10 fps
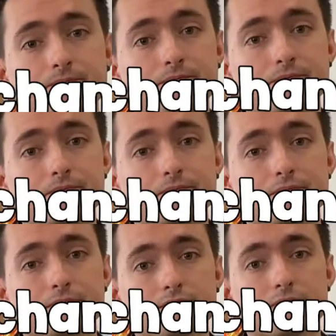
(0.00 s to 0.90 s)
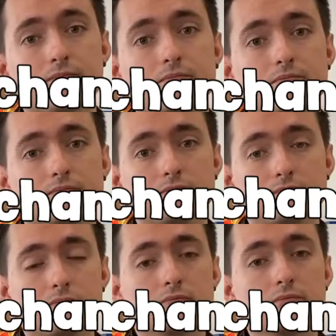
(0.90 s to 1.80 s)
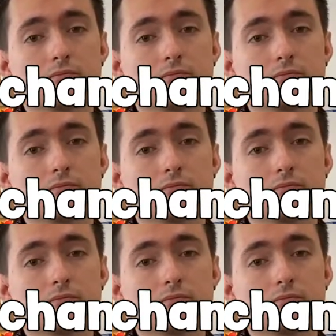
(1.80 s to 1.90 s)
(silence)